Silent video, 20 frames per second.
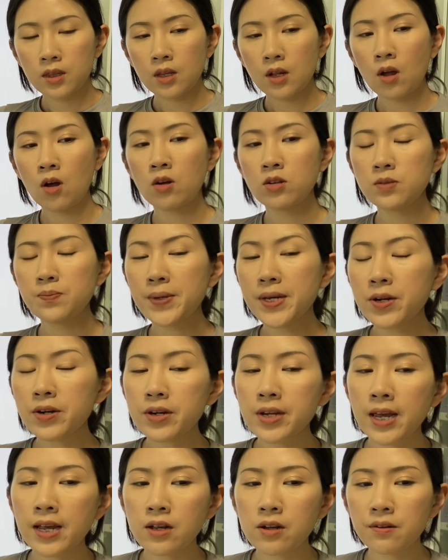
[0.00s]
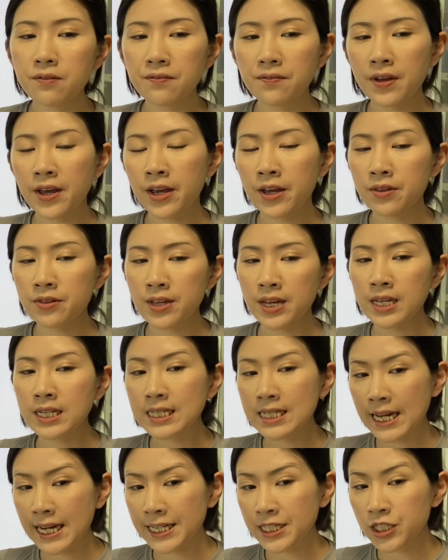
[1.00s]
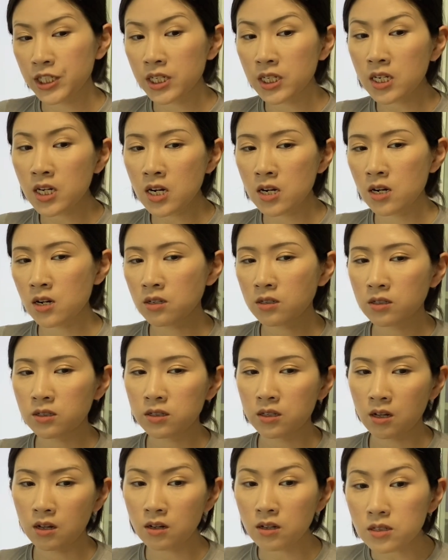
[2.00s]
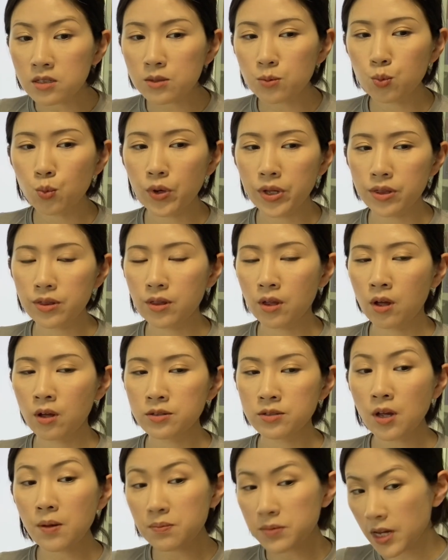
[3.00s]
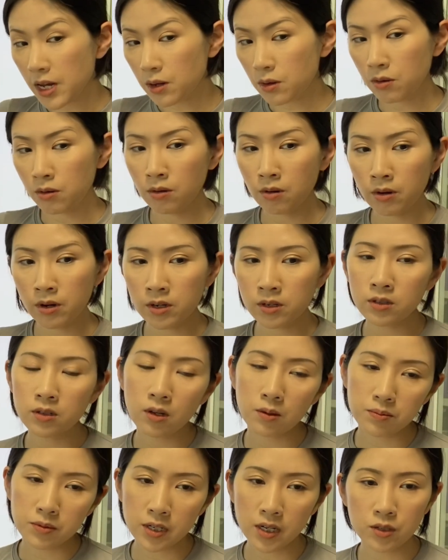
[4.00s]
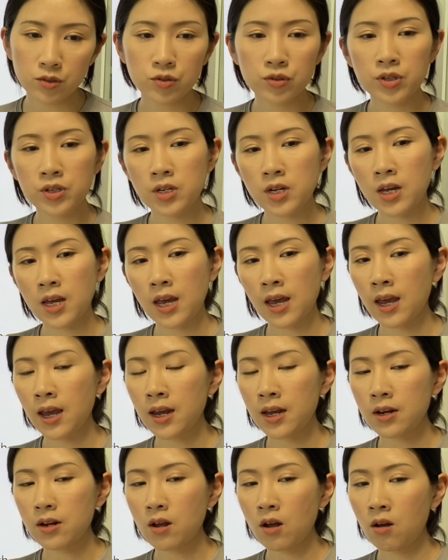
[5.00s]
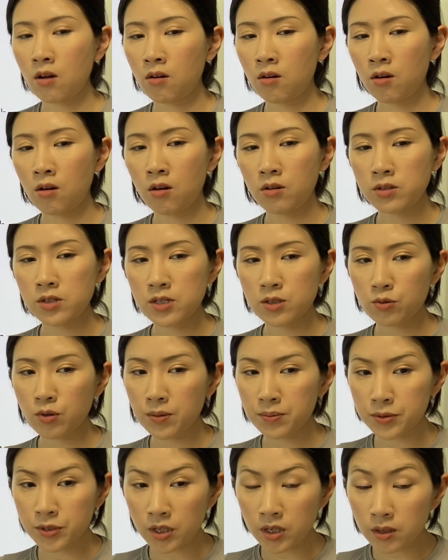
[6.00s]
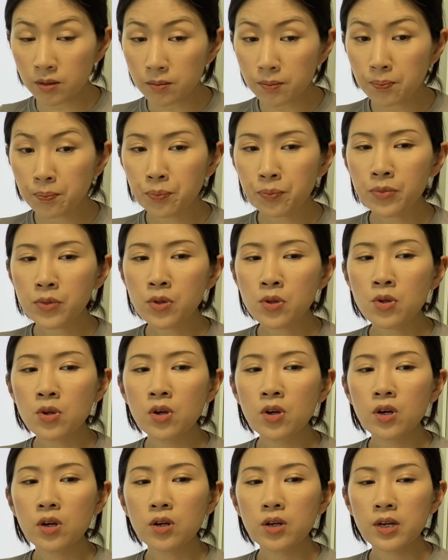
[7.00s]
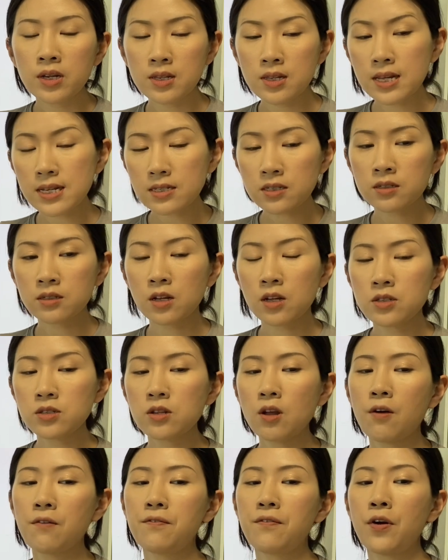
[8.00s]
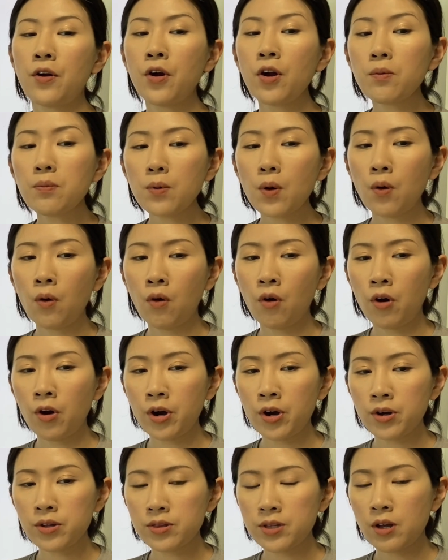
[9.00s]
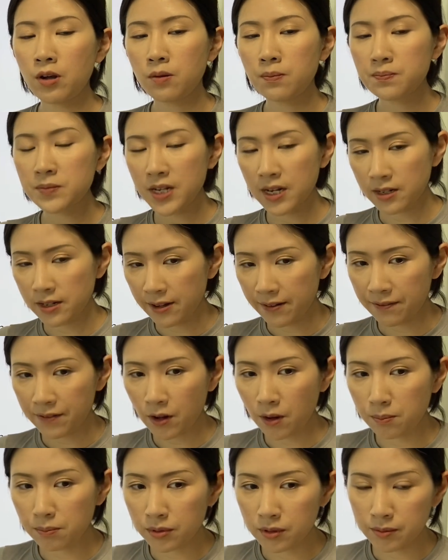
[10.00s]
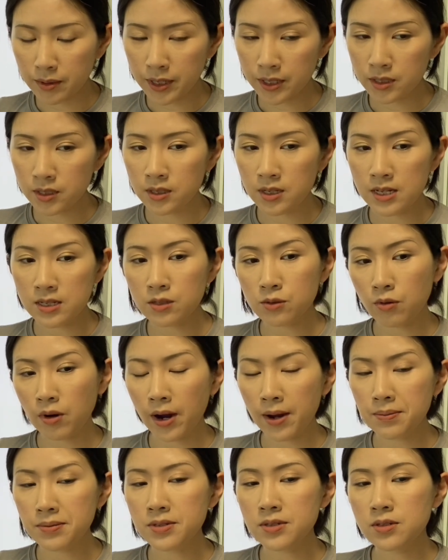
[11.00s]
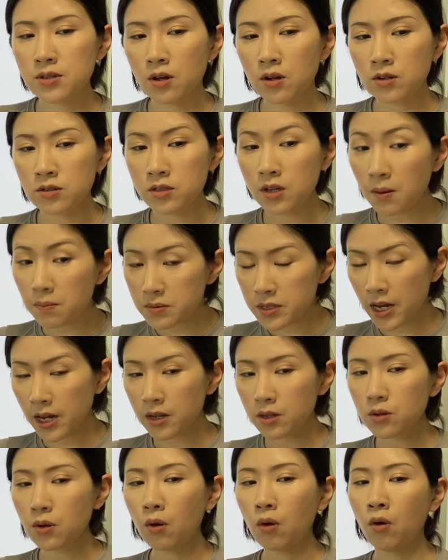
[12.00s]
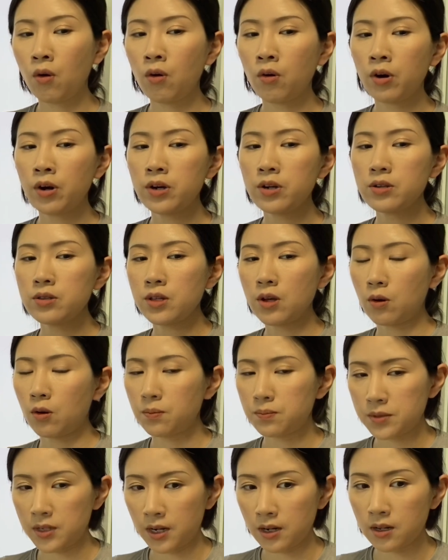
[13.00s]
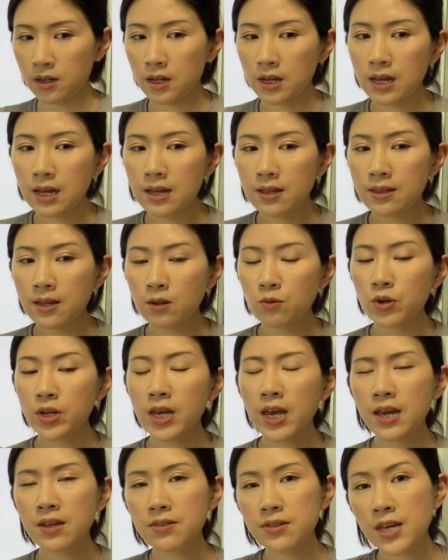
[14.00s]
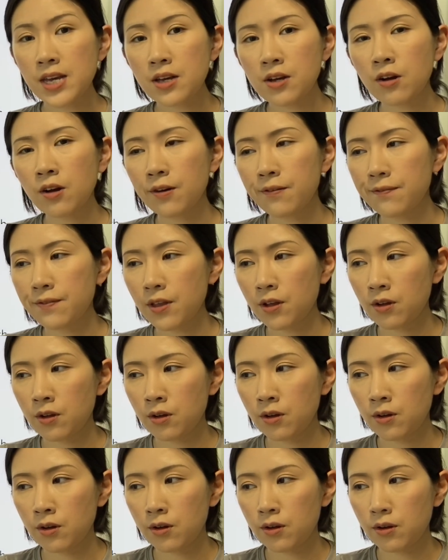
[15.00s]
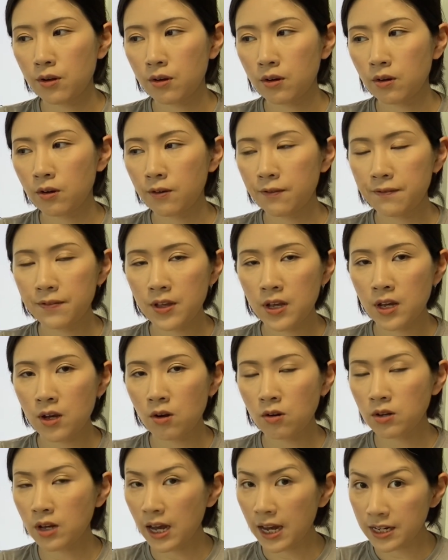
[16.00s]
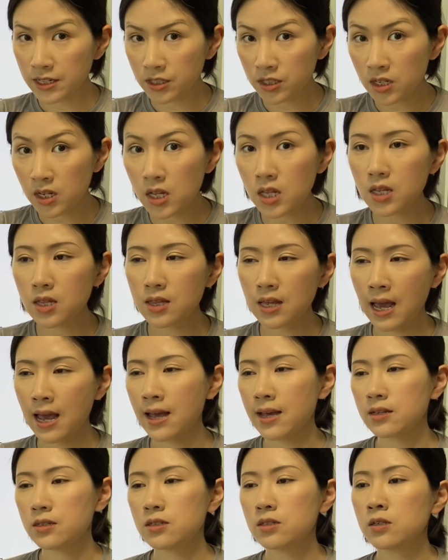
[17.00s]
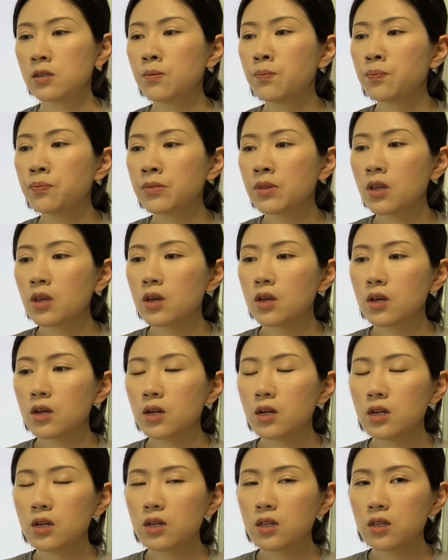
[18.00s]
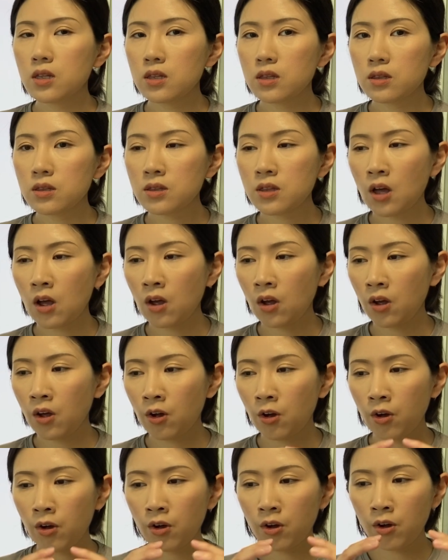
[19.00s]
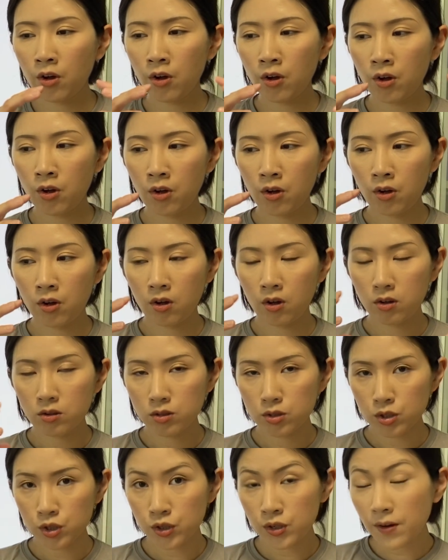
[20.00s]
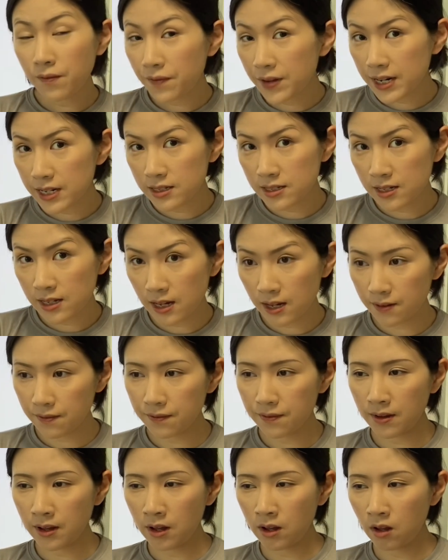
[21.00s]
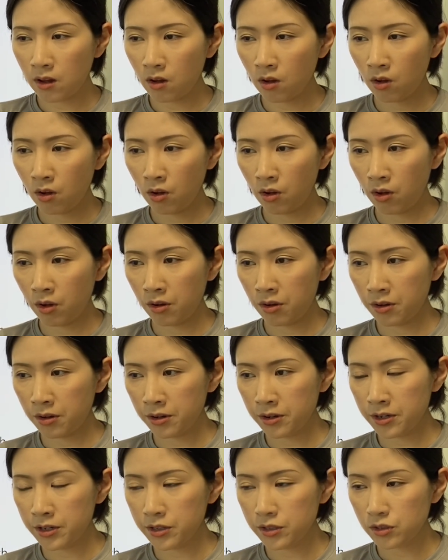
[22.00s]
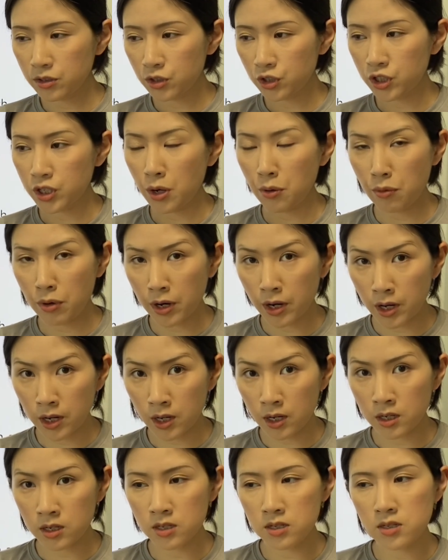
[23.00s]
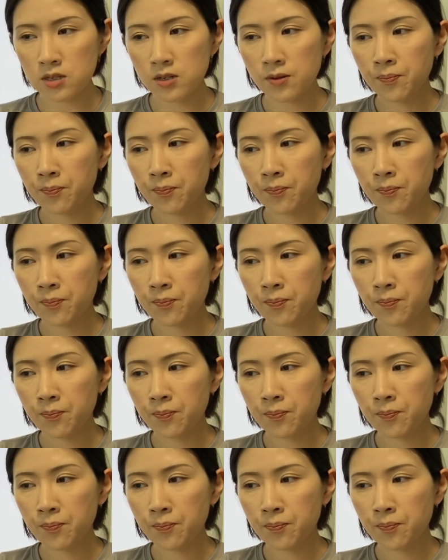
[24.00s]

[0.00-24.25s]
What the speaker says: A speaker can convey the intention in a clause with a subject or an object to indicate a description. In this clause, a verb or the objective complement describes the subject or the object. Then we can think of the occasion that the two infinitive or gerund